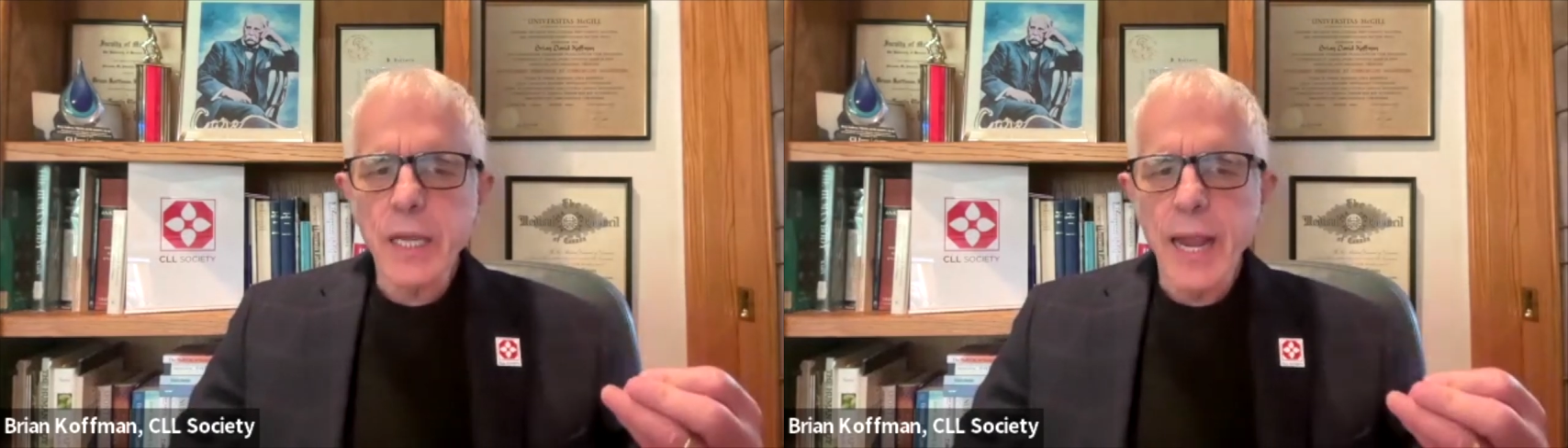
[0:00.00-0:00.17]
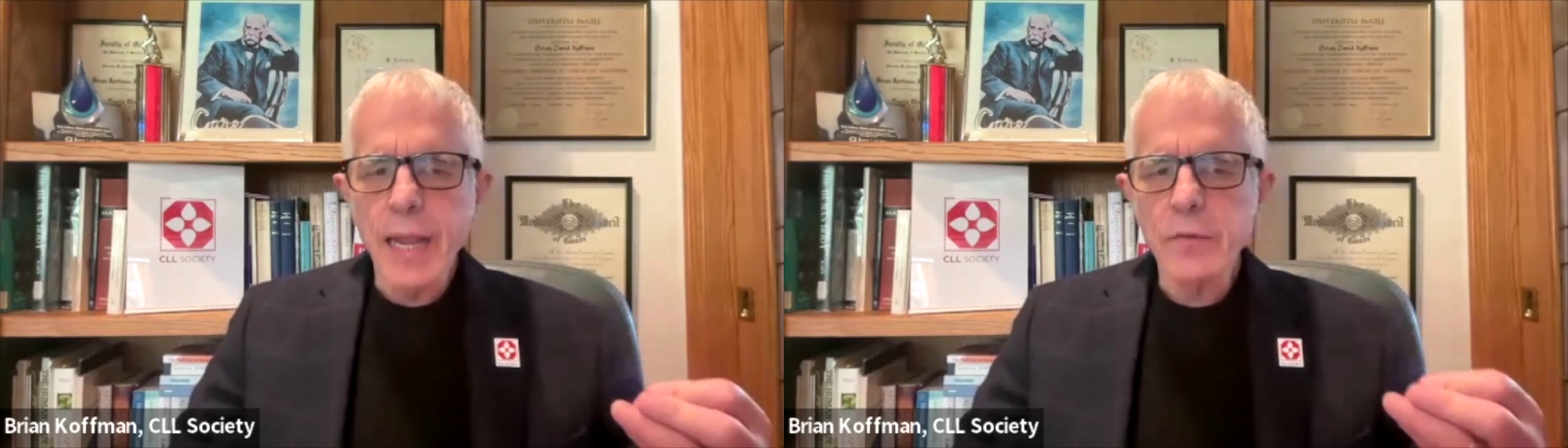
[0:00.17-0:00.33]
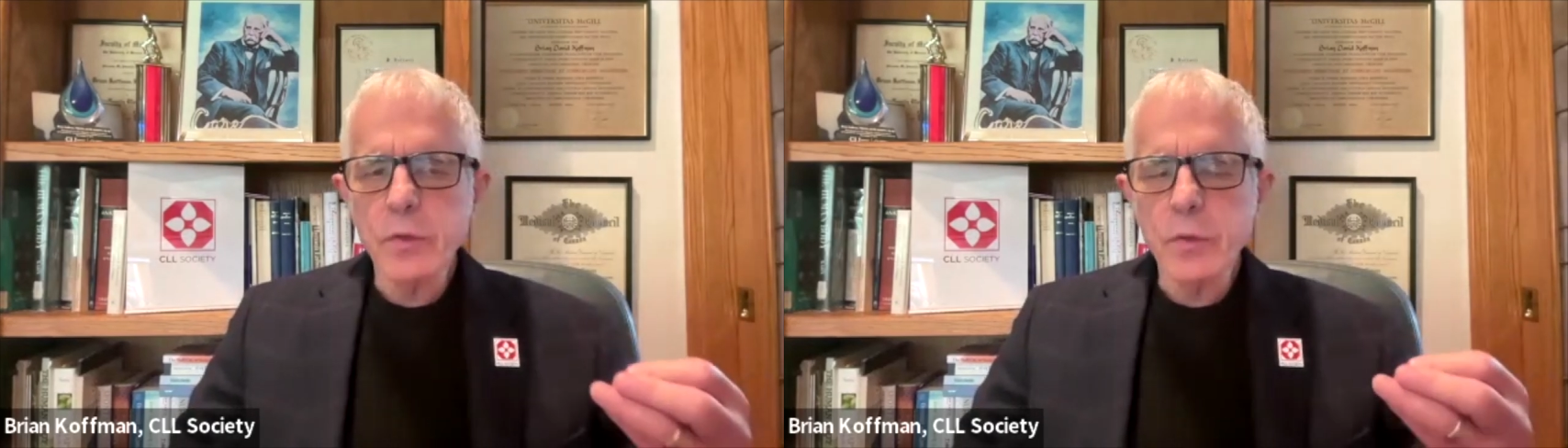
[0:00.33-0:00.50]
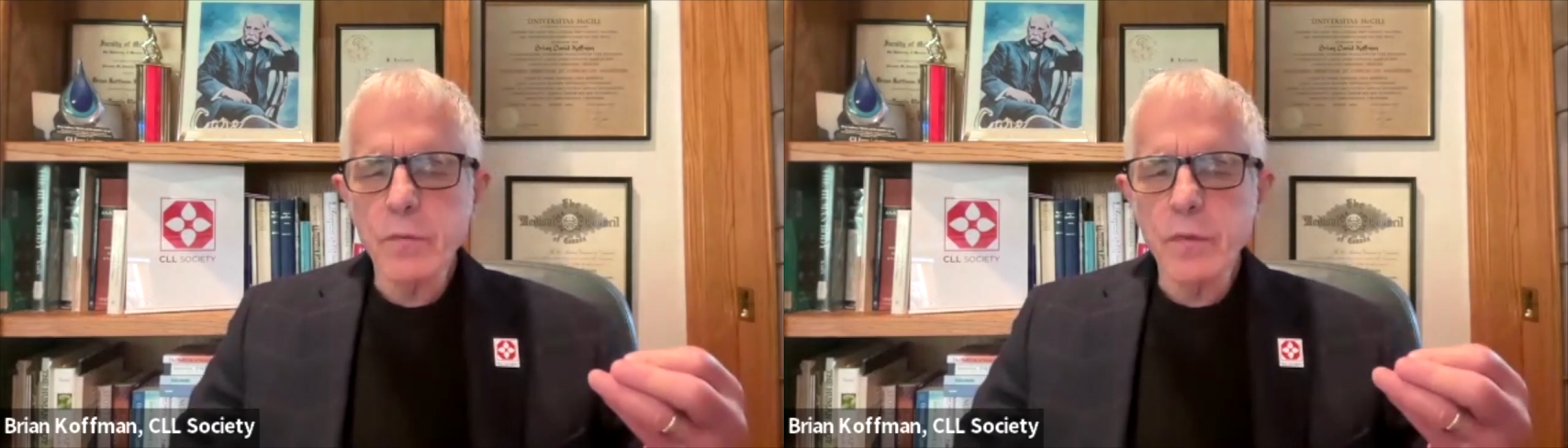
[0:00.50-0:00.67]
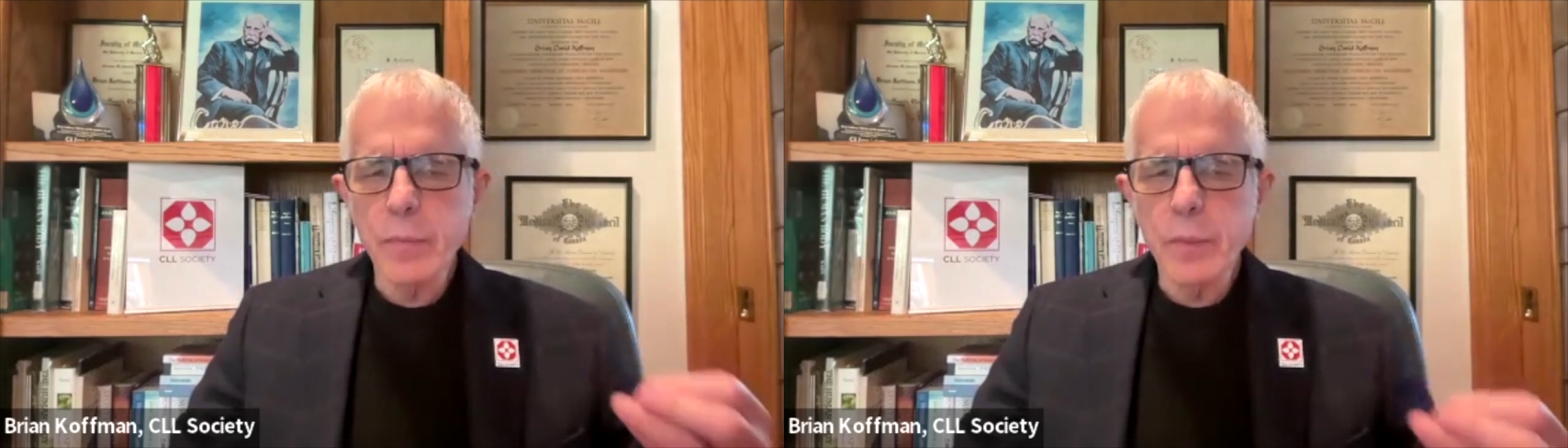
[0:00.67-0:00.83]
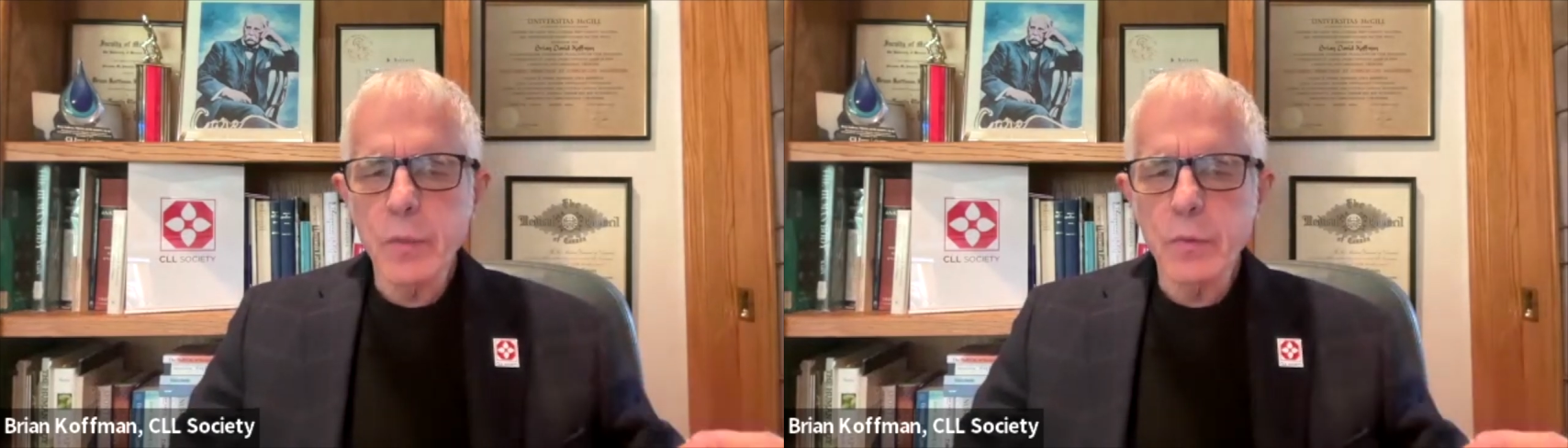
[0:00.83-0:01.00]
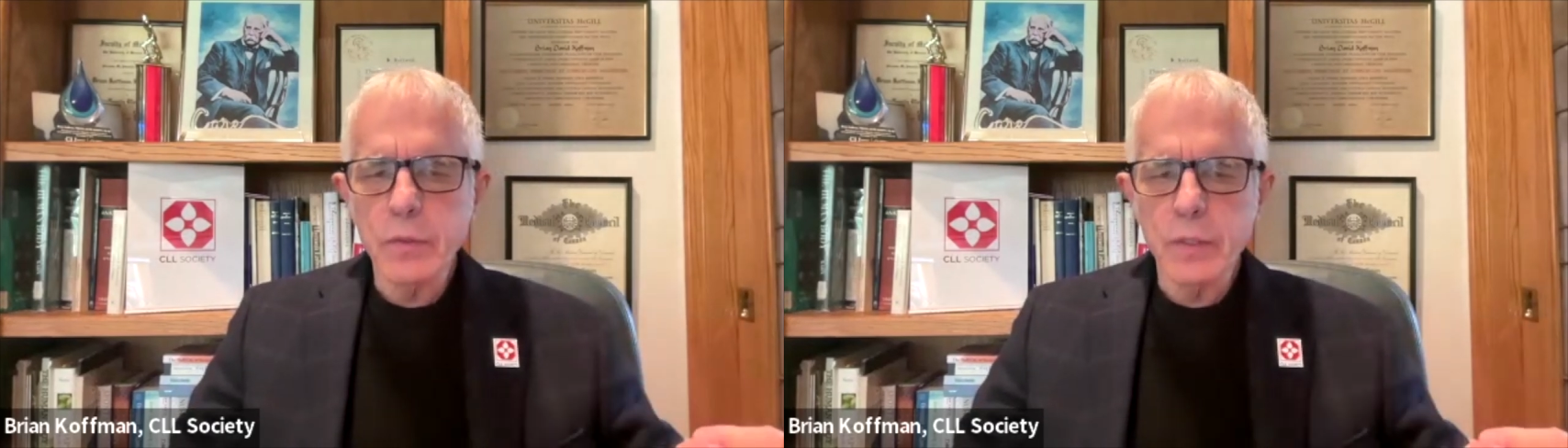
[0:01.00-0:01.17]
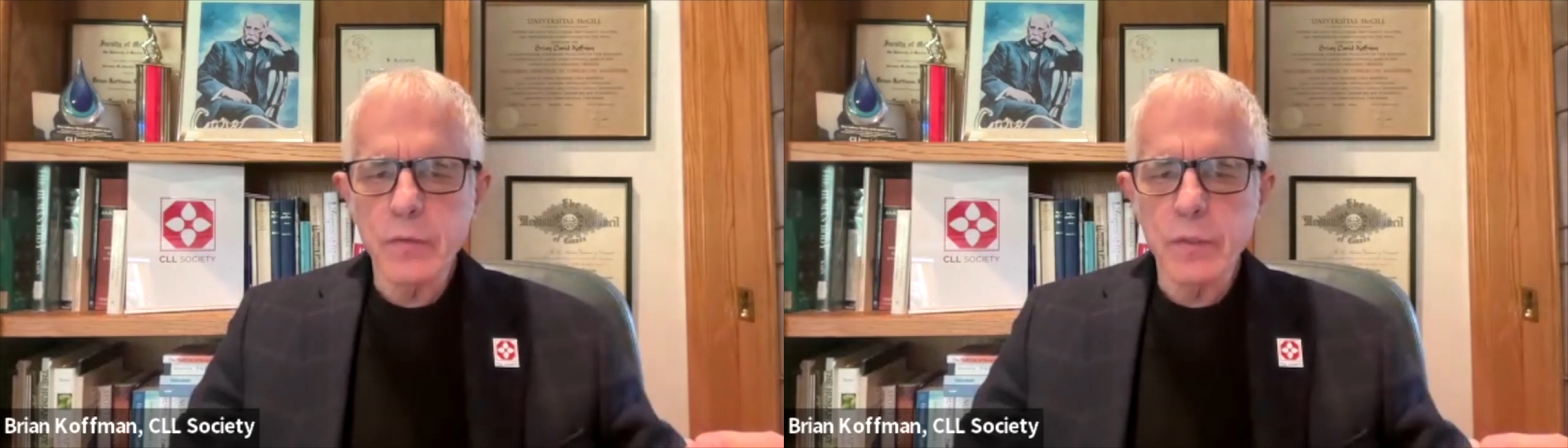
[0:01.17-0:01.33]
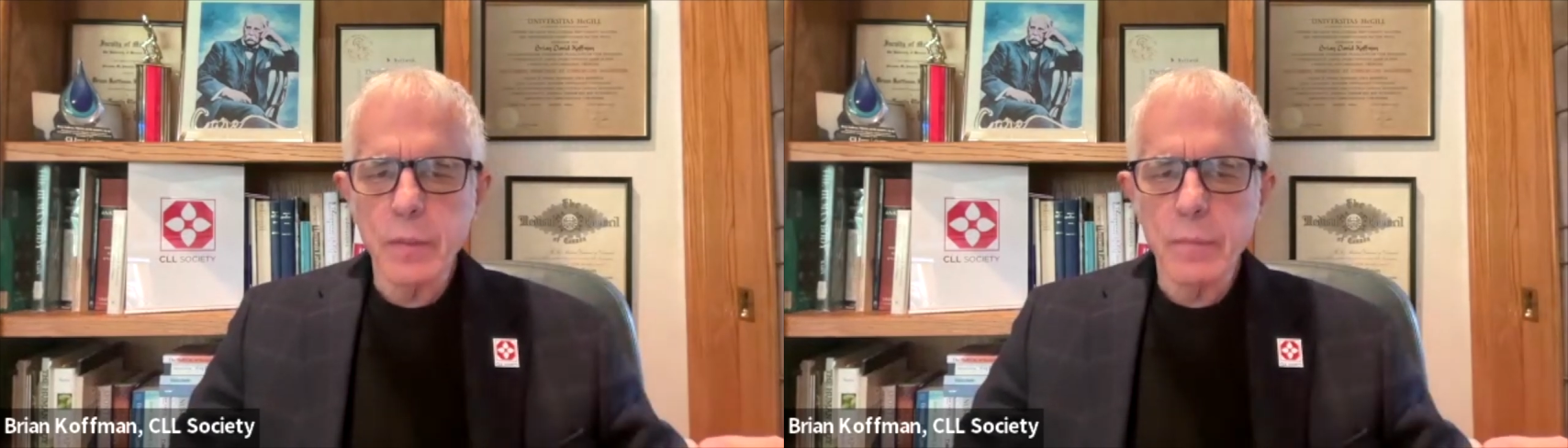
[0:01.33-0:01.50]
cancer of the immune
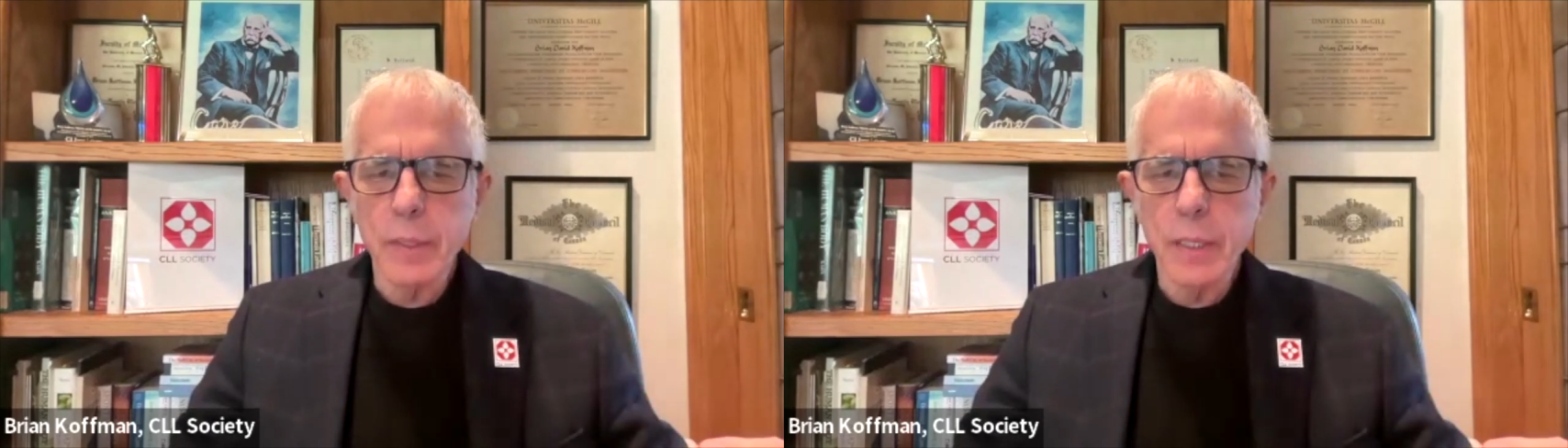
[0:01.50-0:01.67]
system.